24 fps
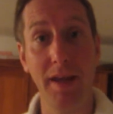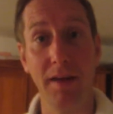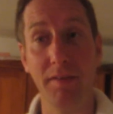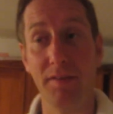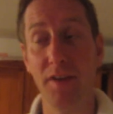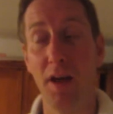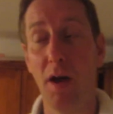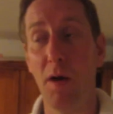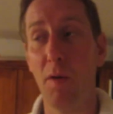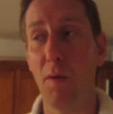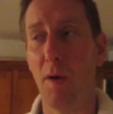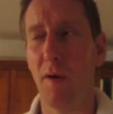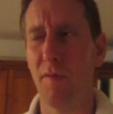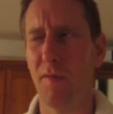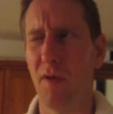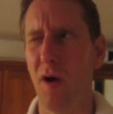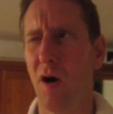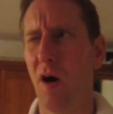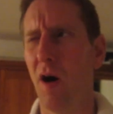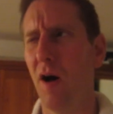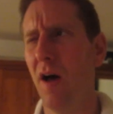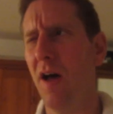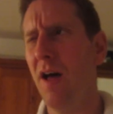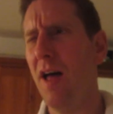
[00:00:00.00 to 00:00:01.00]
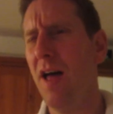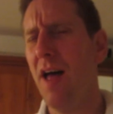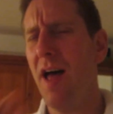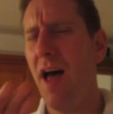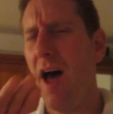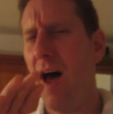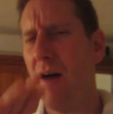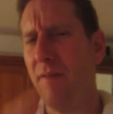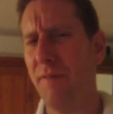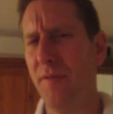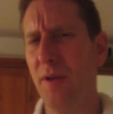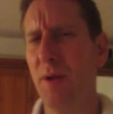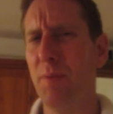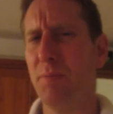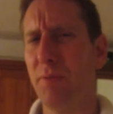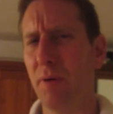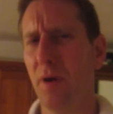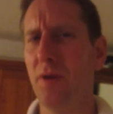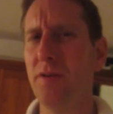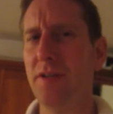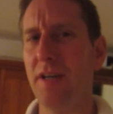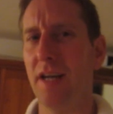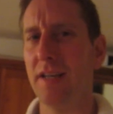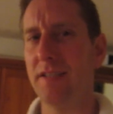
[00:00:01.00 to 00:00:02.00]
I know I've got a few
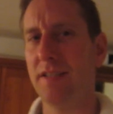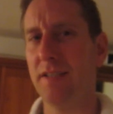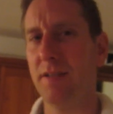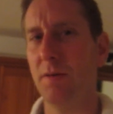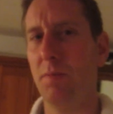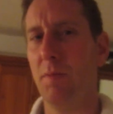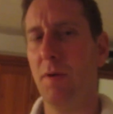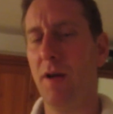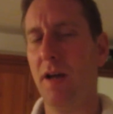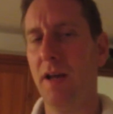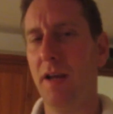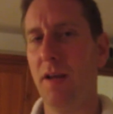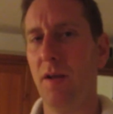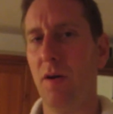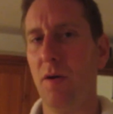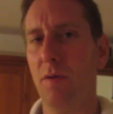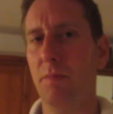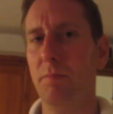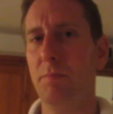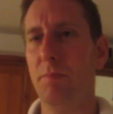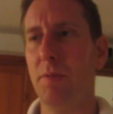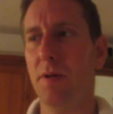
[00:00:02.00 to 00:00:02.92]
projects to work on,